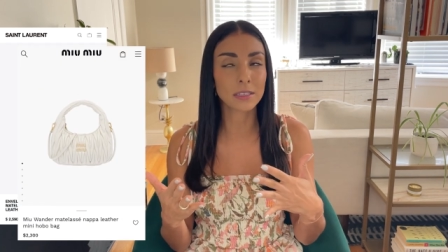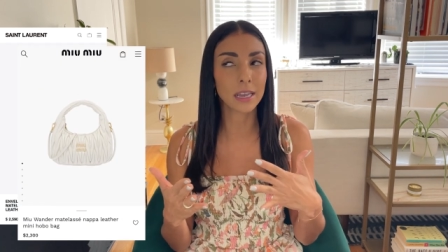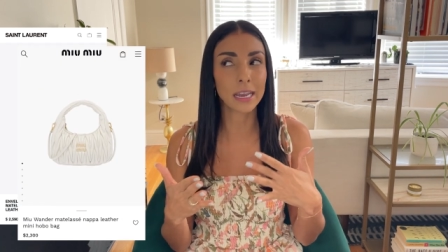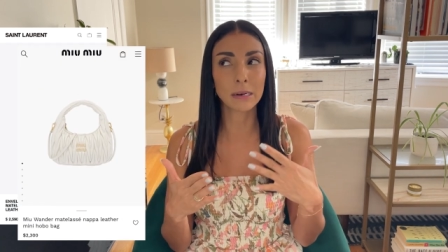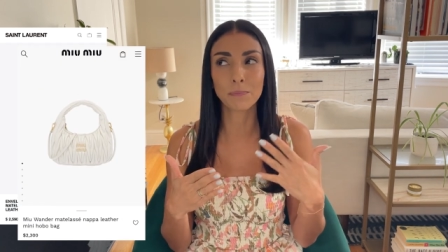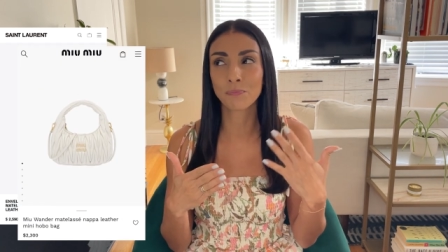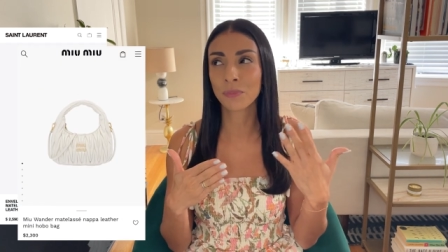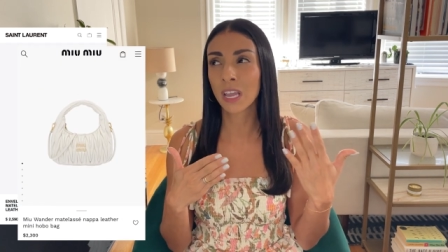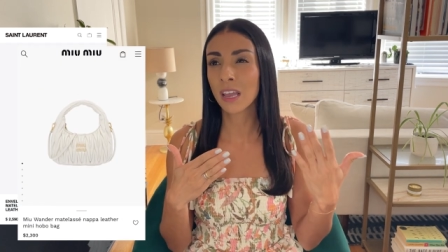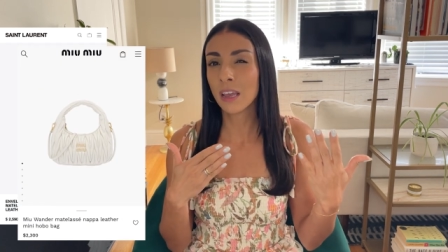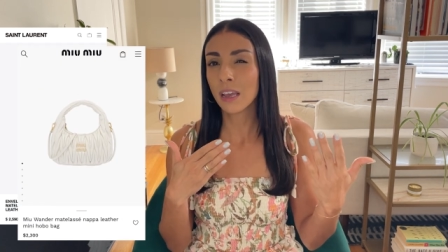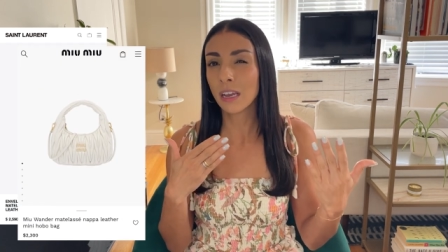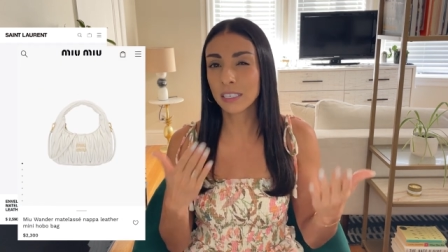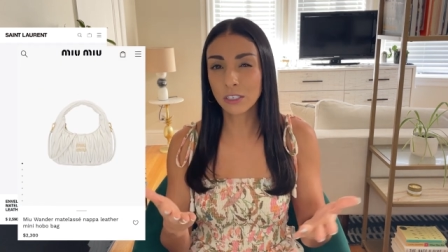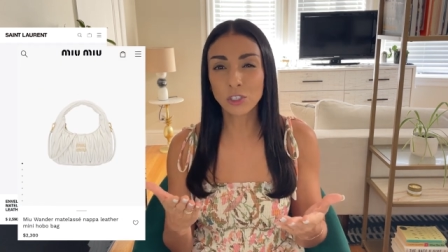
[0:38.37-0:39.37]
And
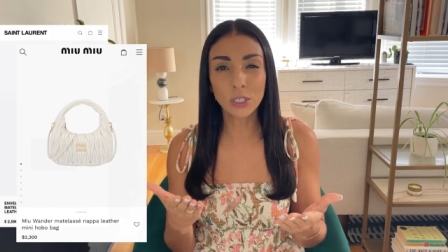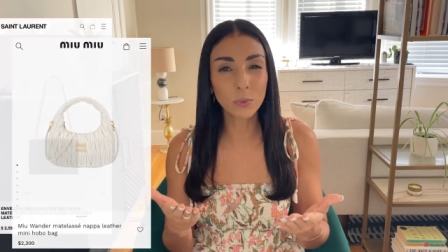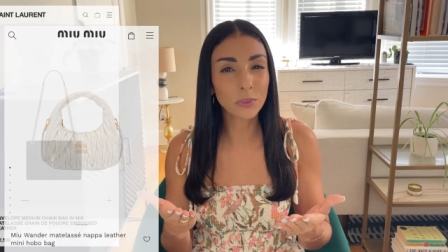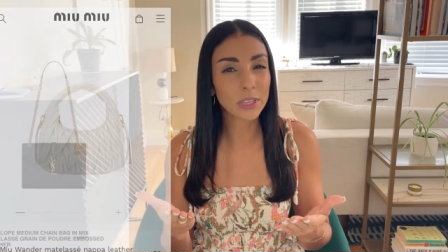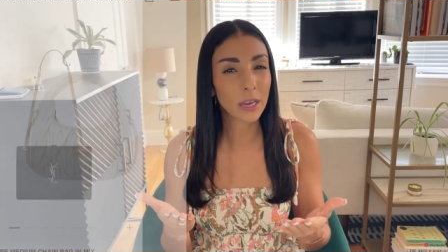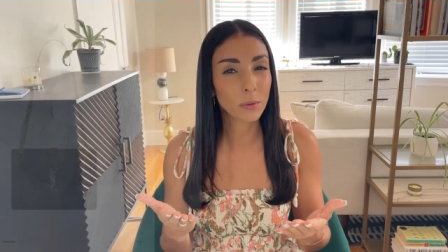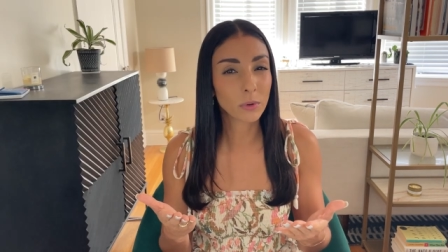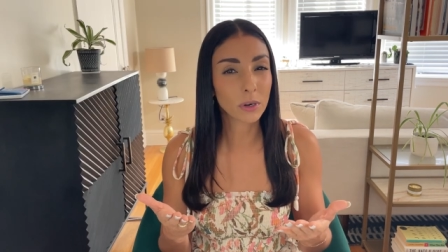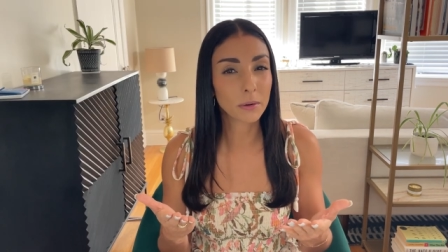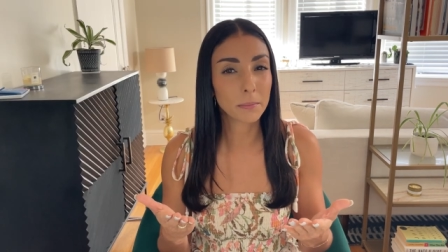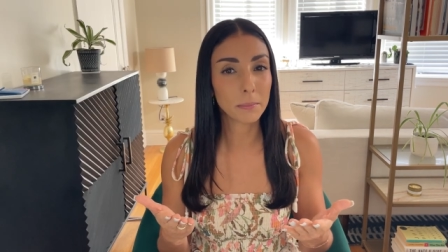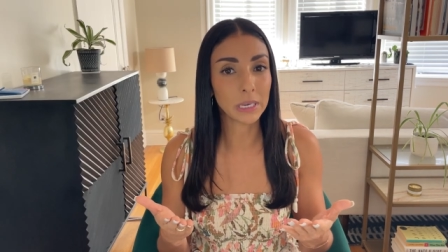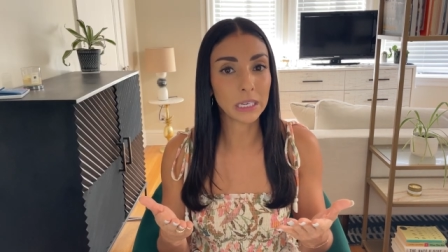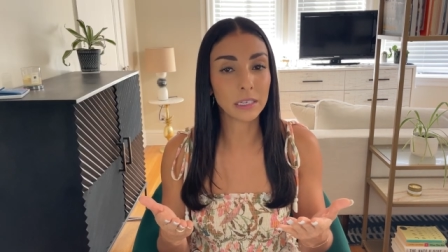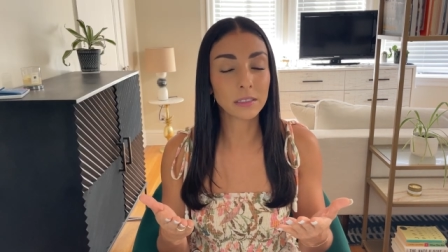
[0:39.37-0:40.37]
essentially what that word
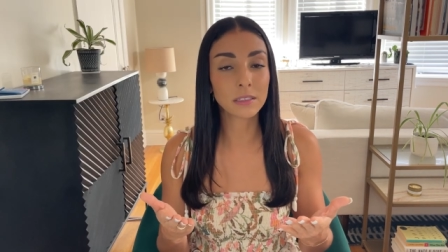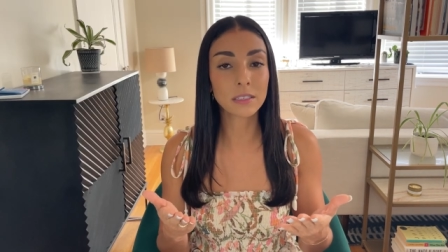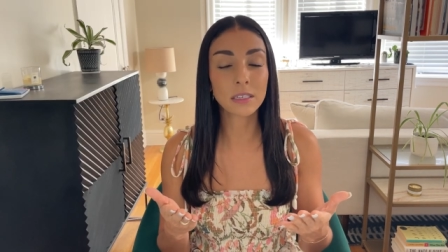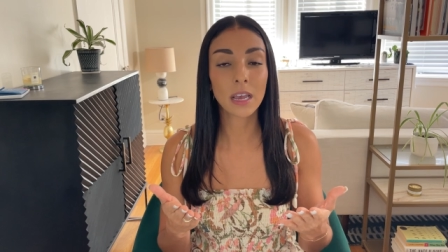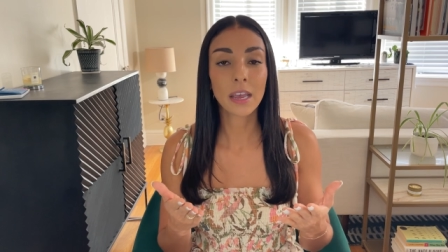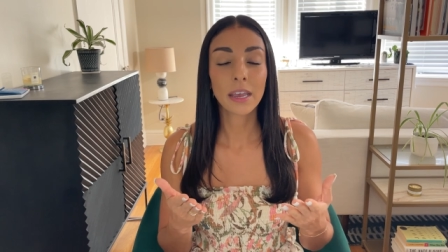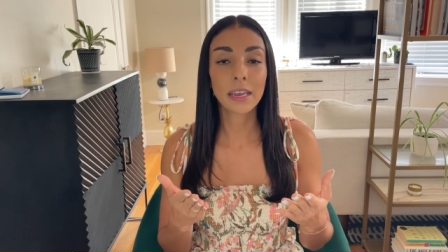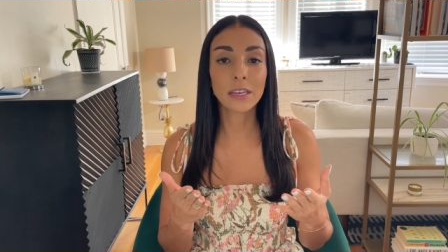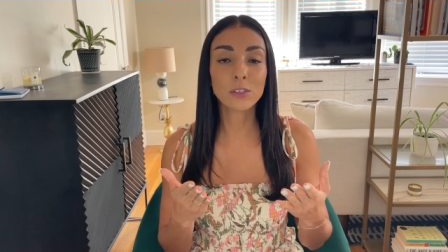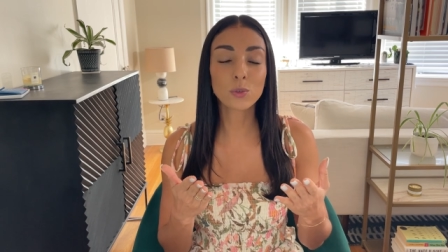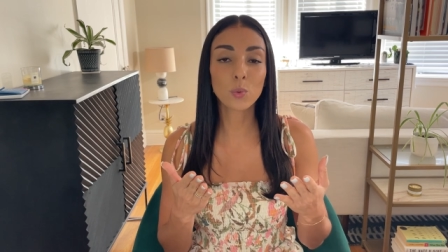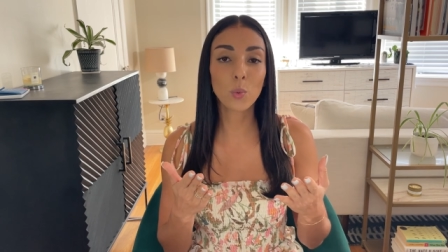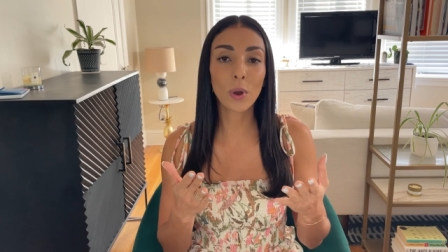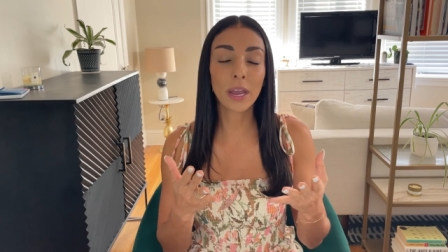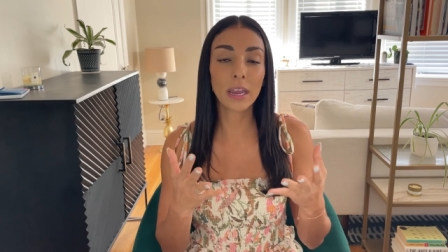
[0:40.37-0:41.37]
means is
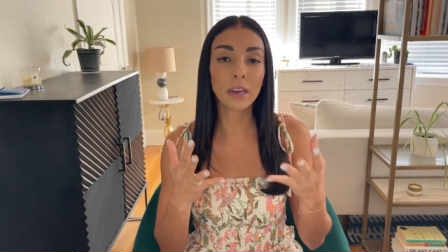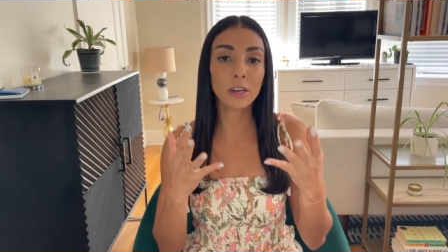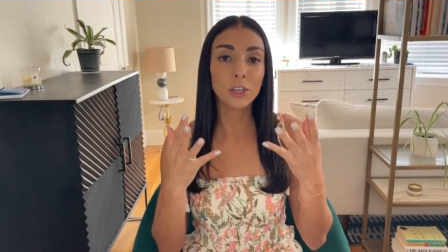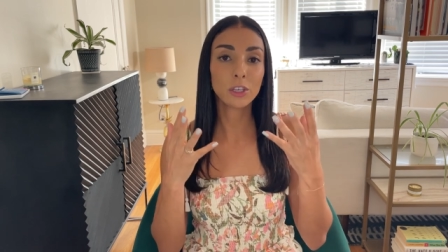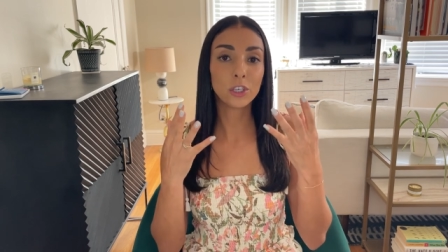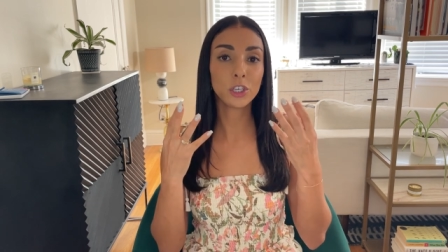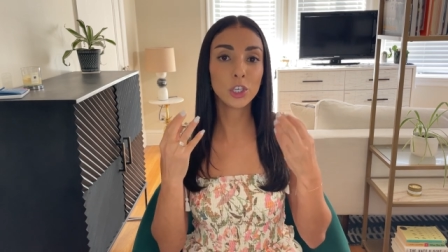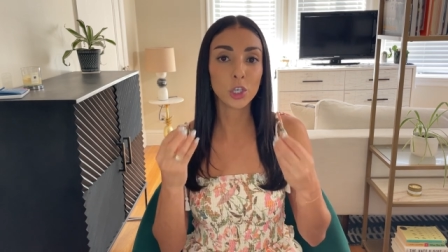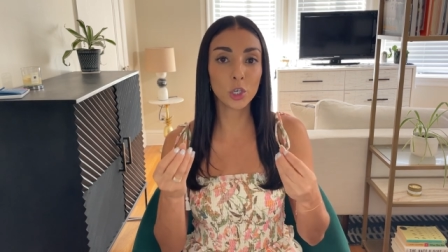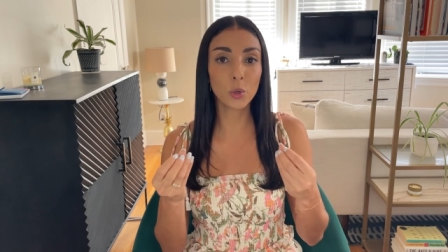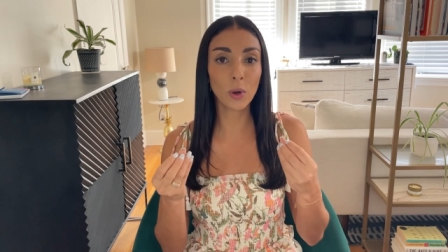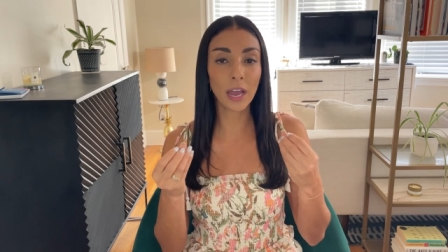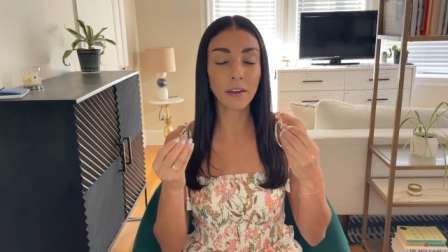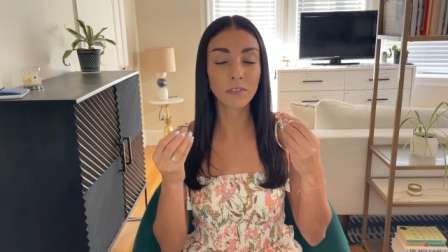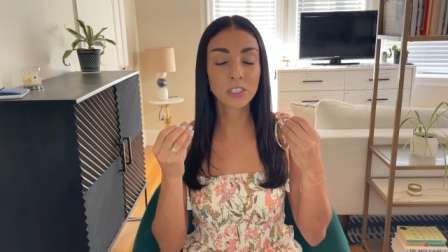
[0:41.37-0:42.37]
when you
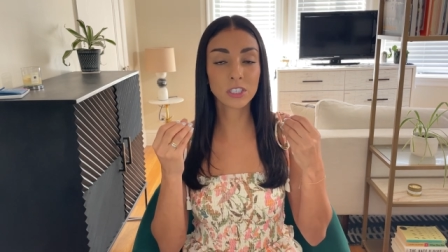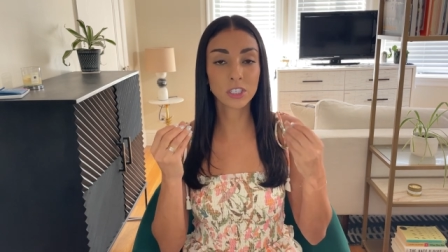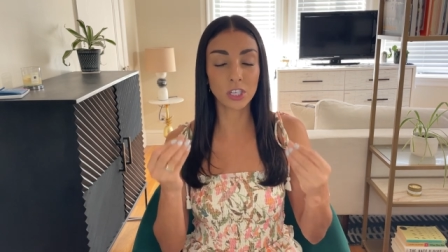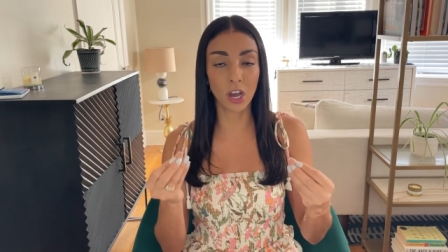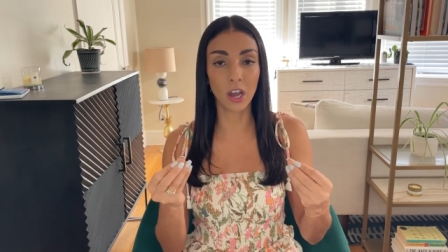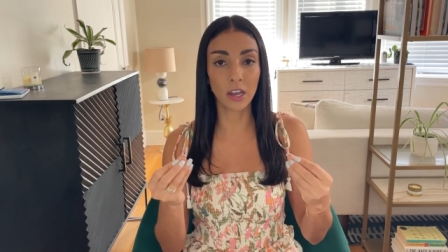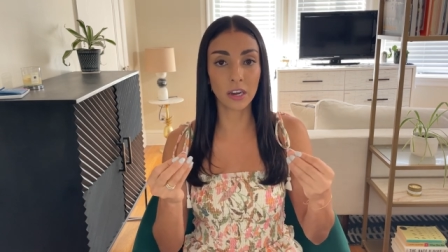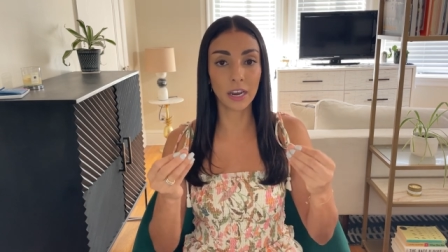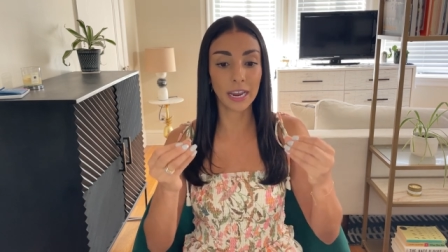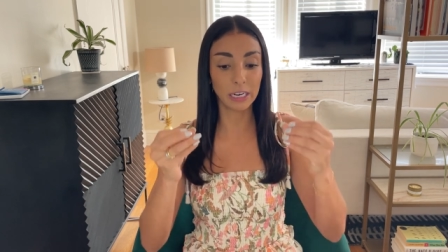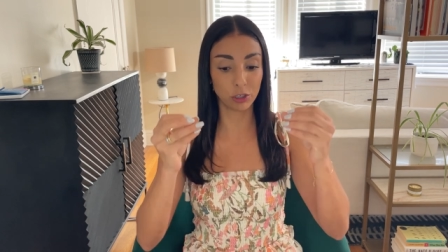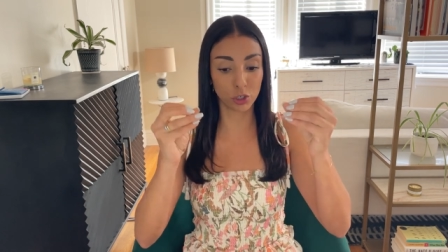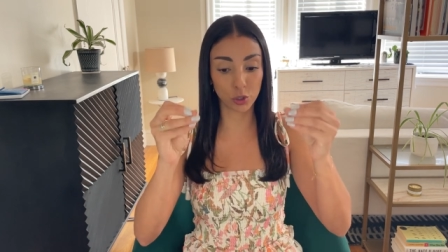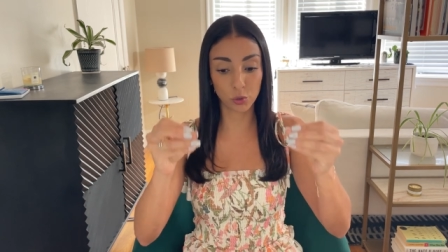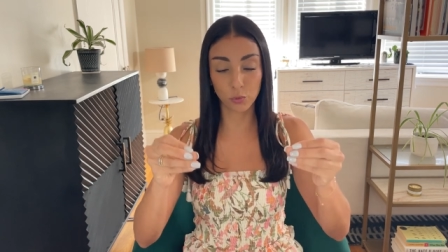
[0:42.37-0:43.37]
have done a
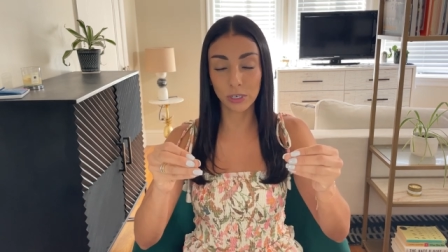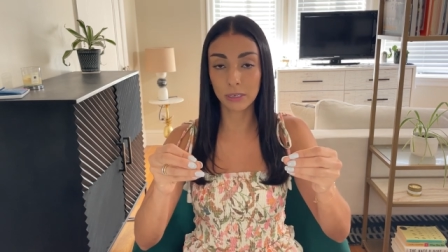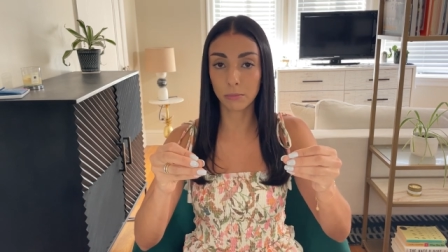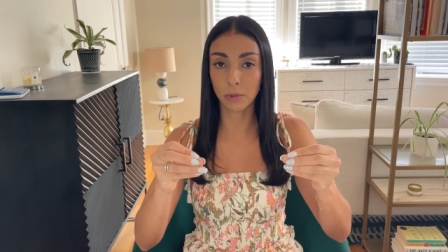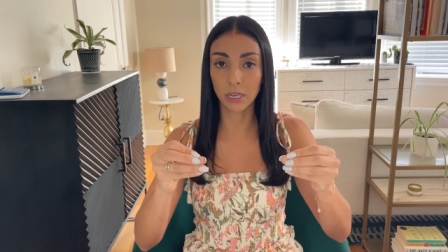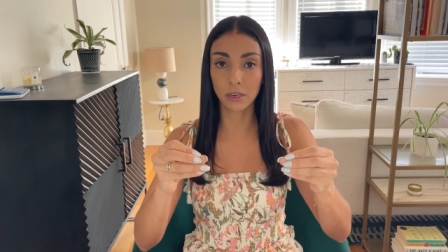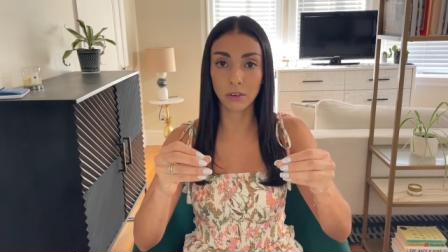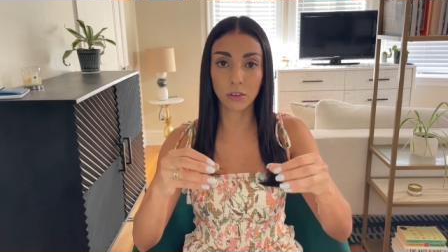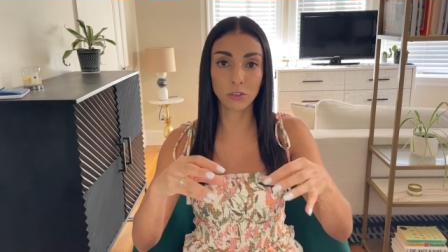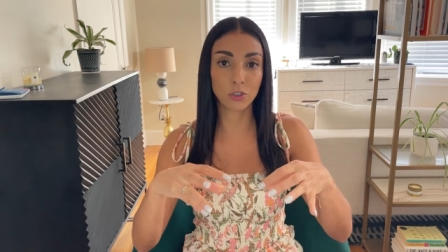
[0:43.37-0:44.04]
treatment